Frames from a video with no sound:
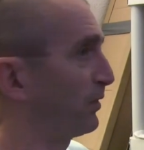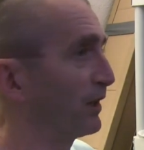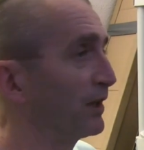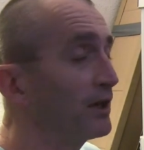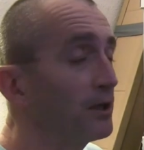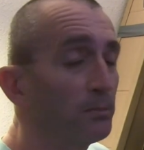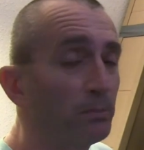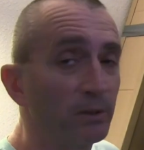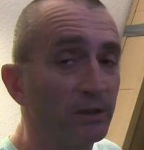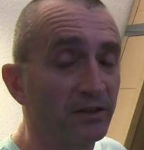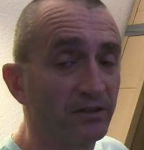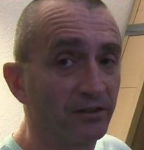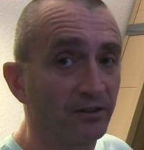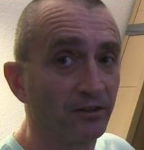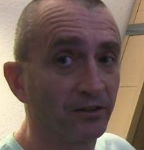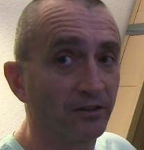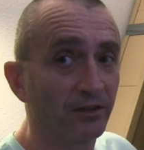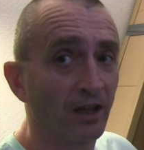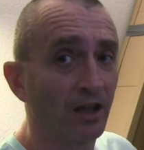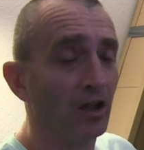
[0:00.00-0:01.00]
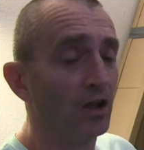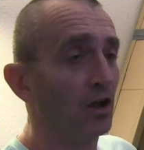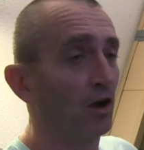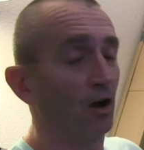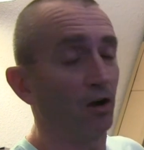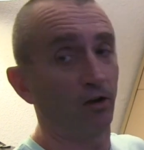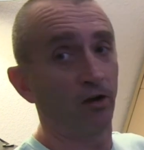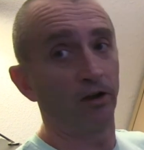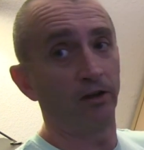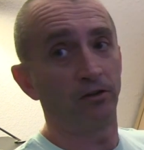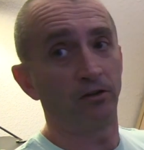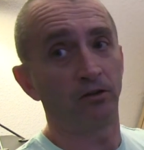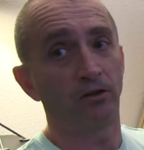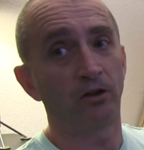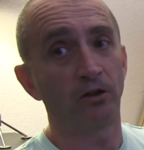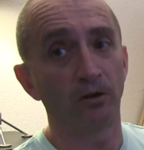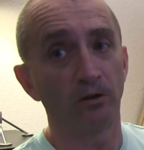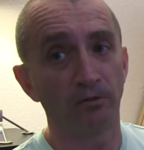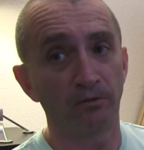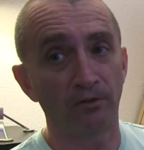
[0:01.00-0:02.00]
thinner pieces are going to
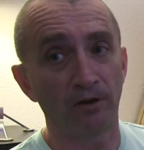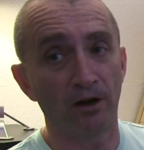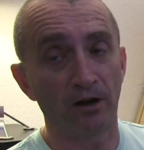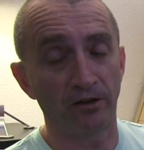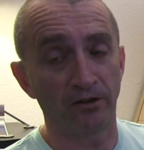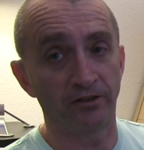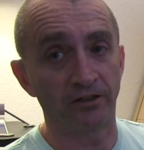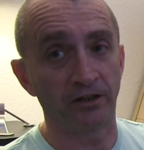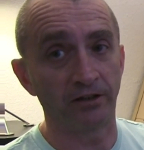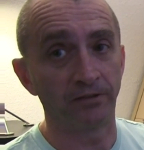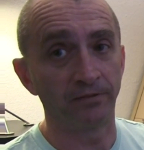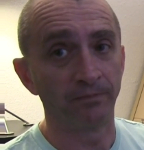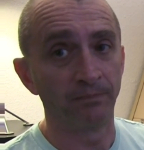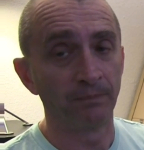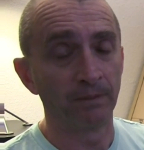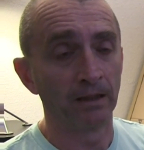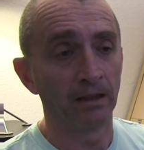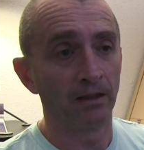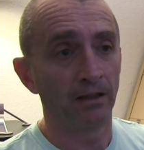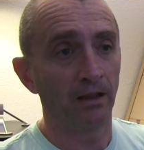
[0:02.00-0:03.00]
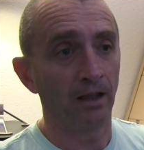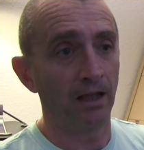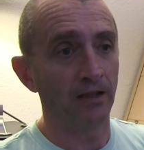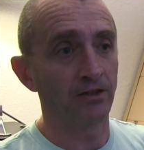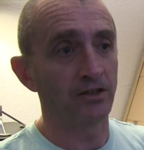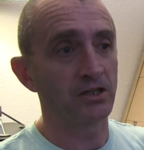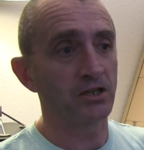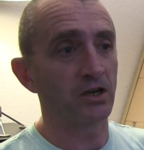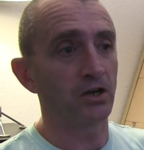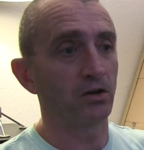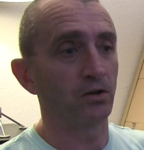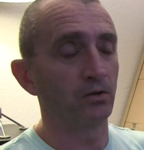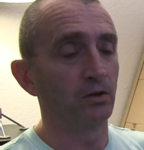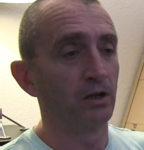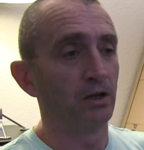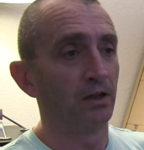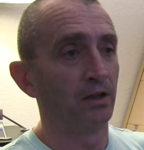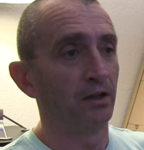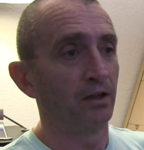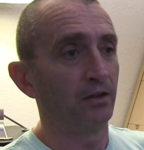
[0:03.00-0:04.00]
cure faster. And
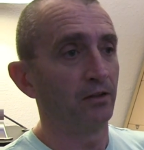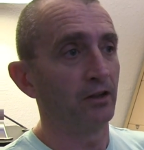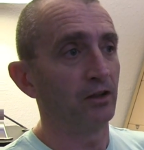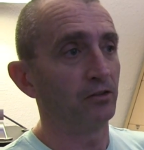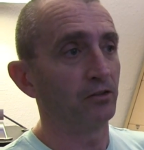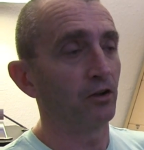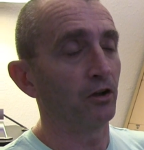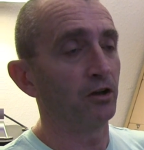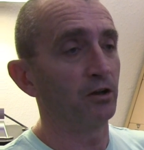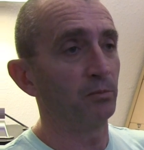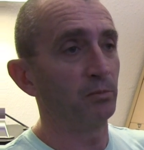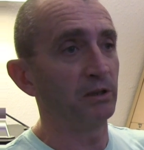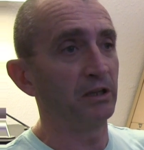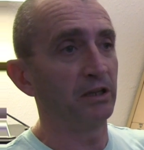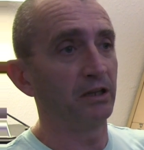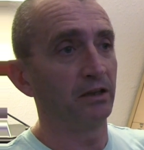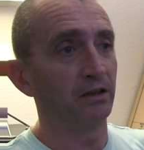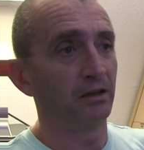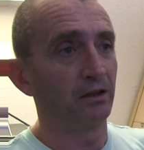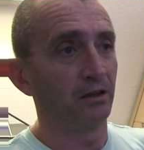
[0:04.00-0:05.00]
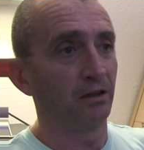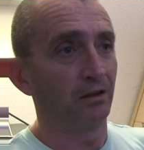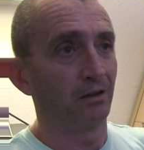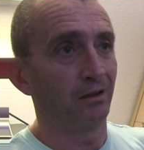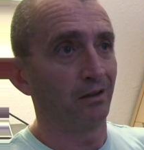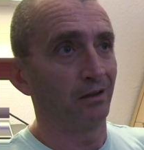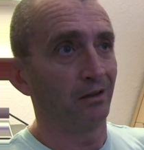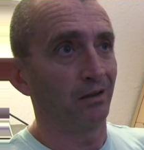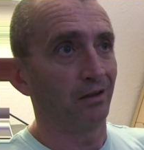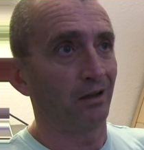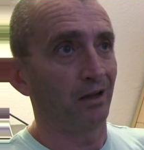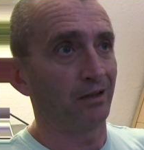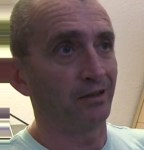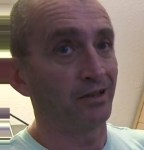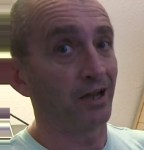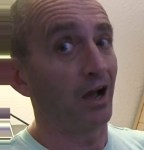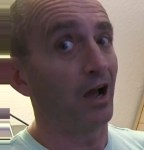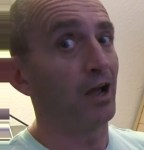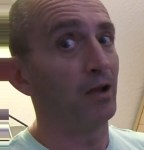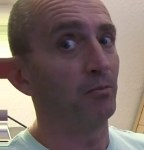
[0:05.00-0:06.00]
so there's going to be a
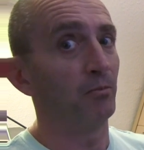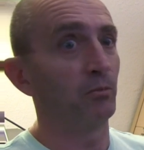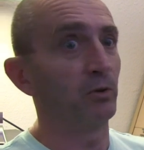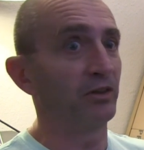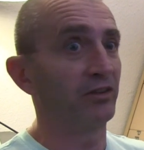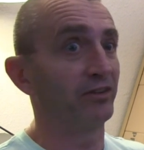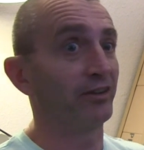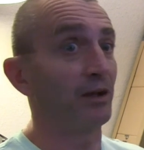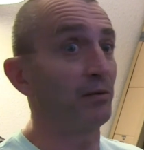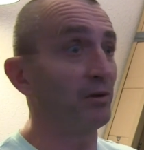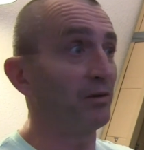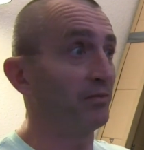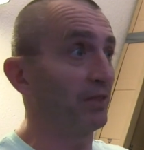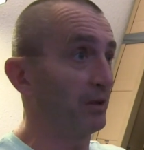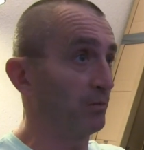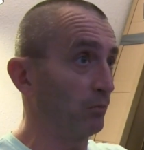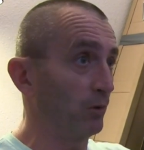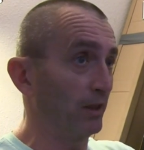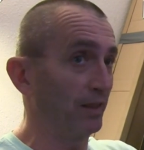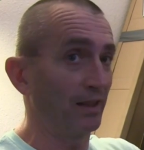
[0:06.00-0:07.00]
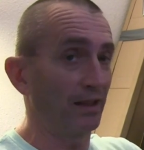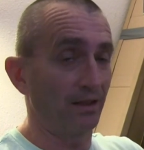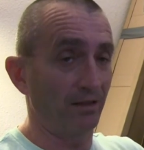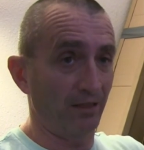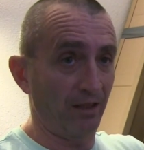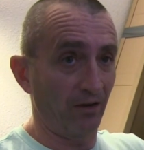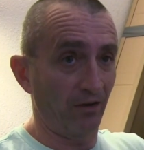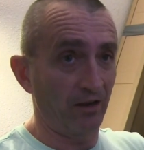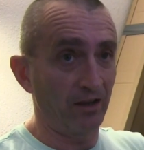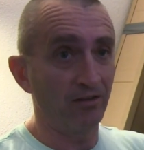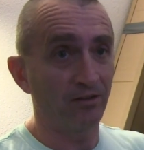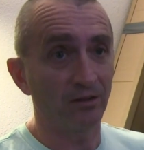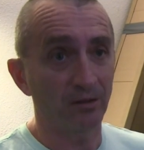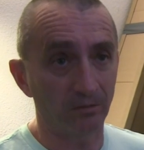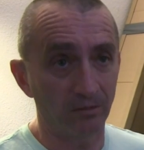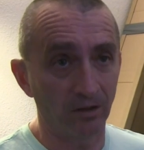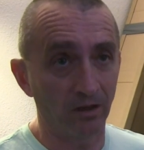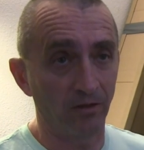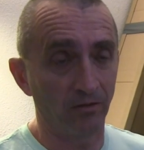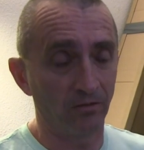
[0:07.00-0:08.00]
time with some of them where there, there is a,
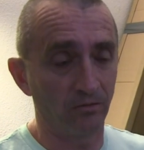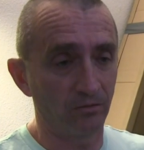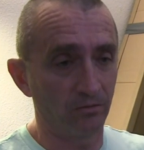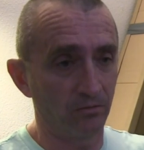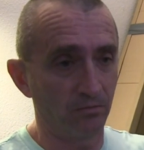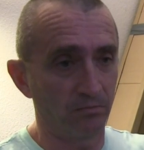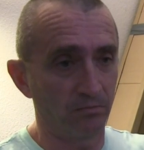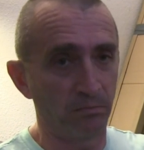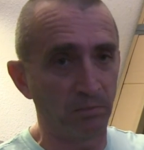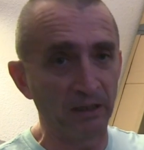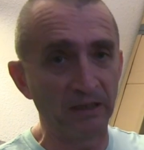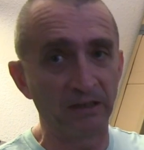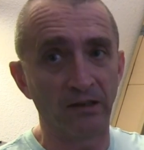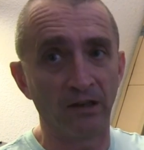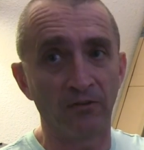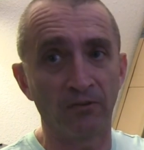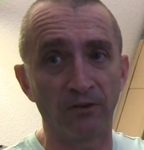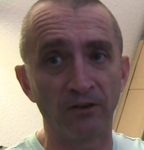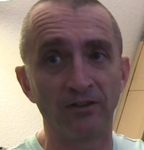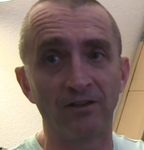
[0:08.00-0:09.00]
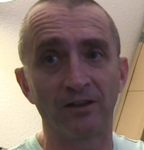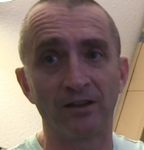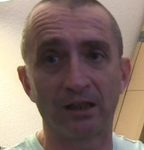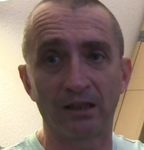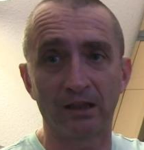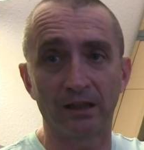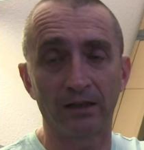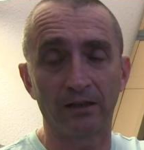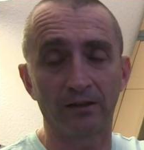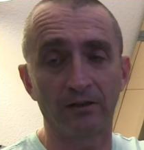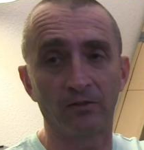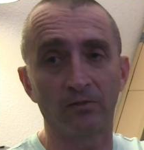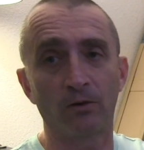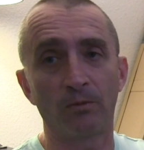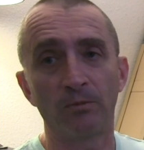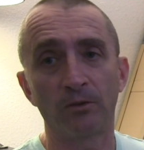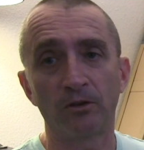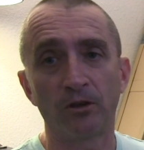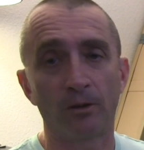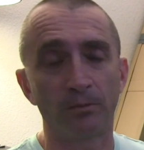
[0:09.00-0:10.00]
a big difference in the thickness
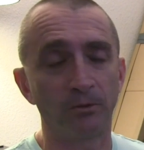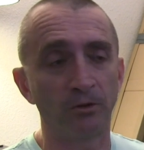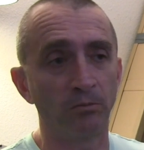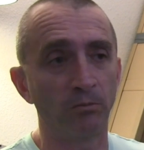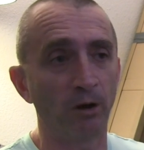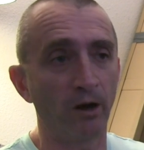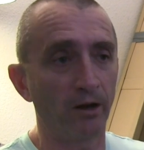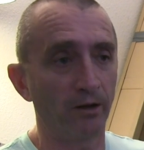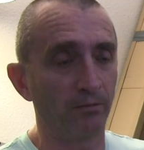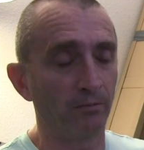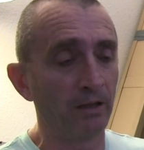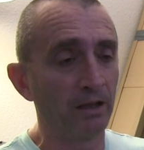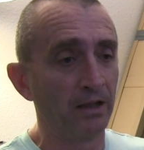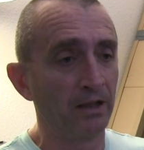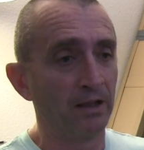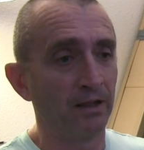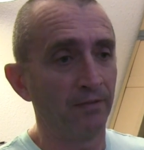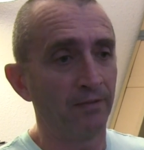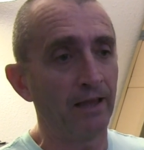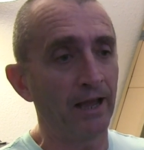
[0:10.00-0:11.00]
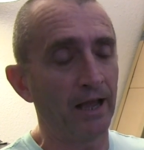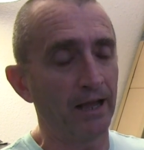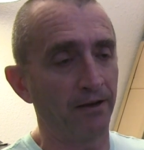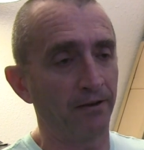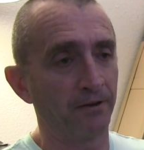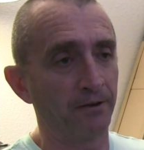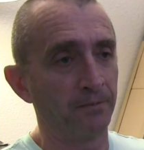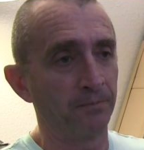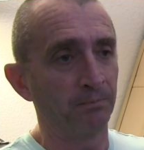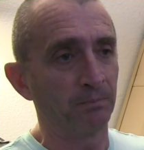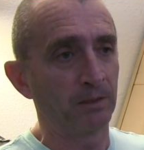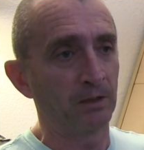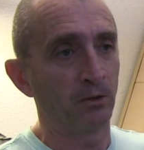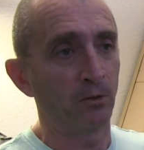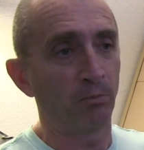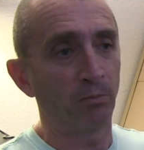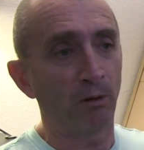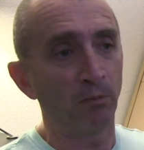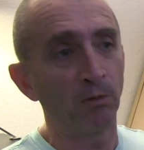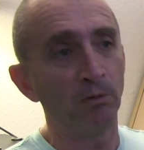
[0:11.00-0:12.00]
from top to bottom, that
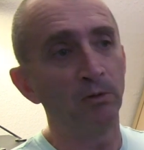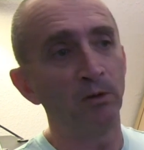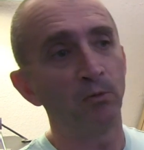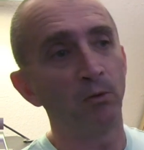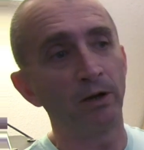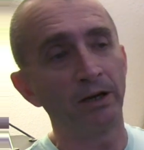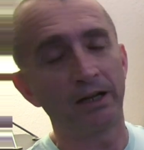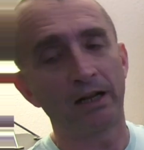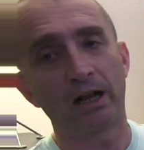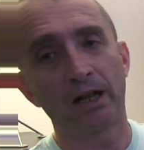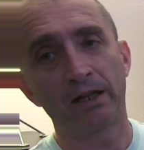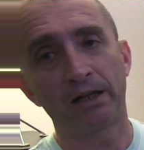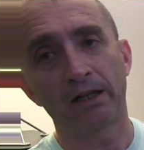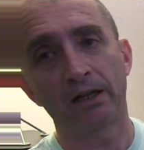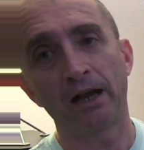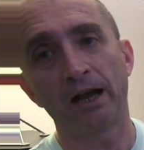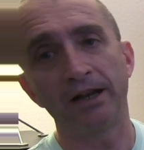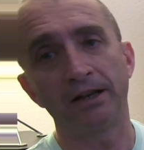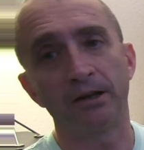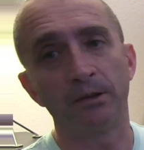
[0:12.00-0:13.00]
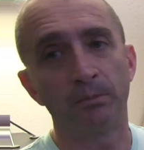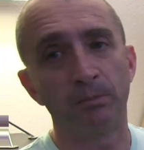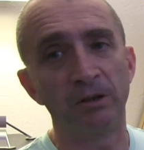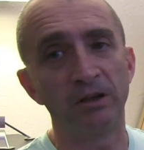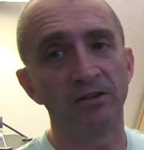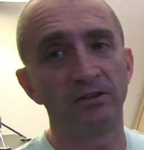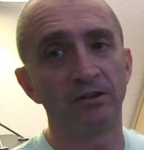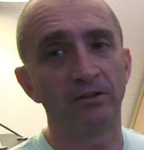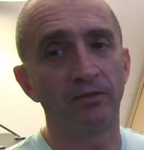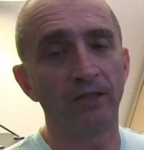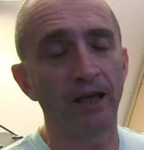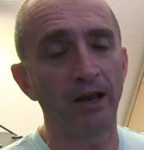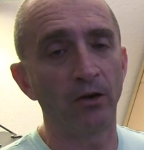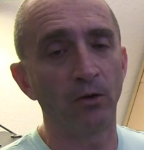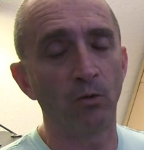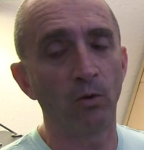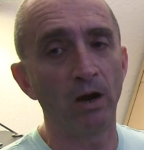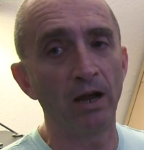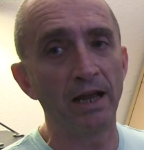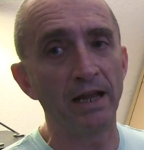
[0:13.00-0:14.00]
you'll probably want to cut a piece of that
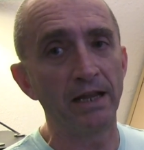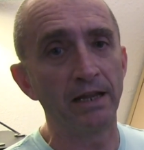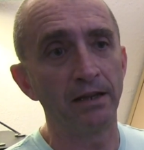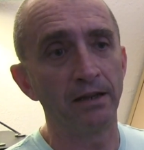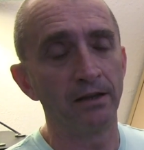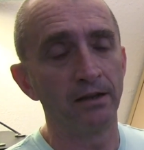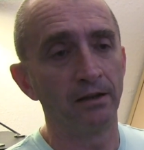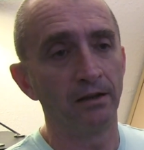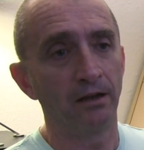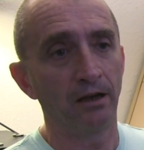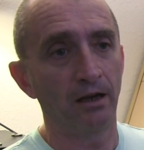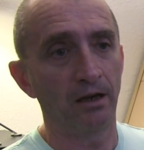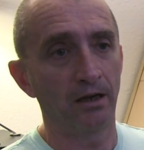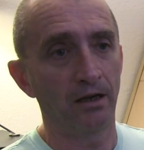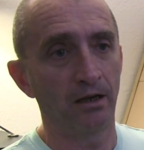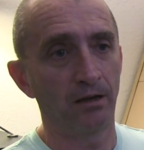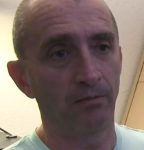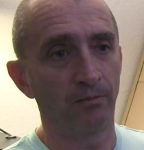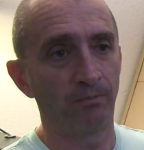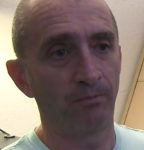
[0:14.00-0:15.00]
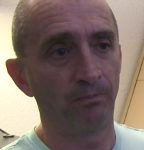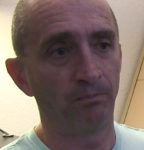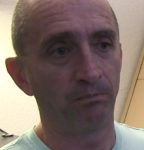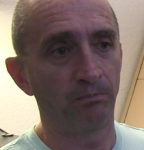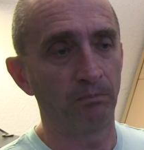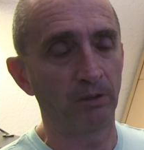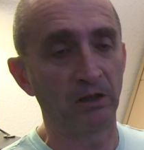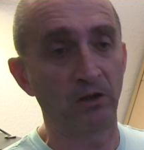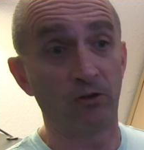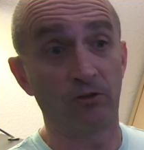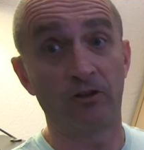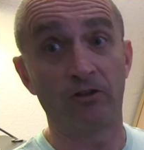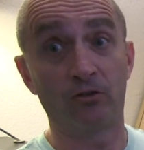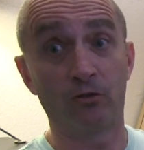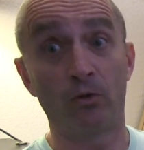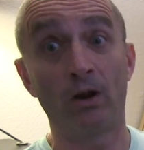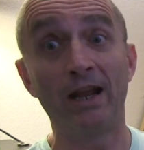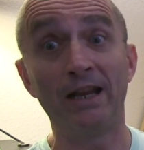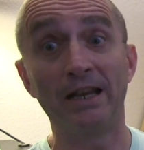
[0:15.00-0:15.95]
away um, because it's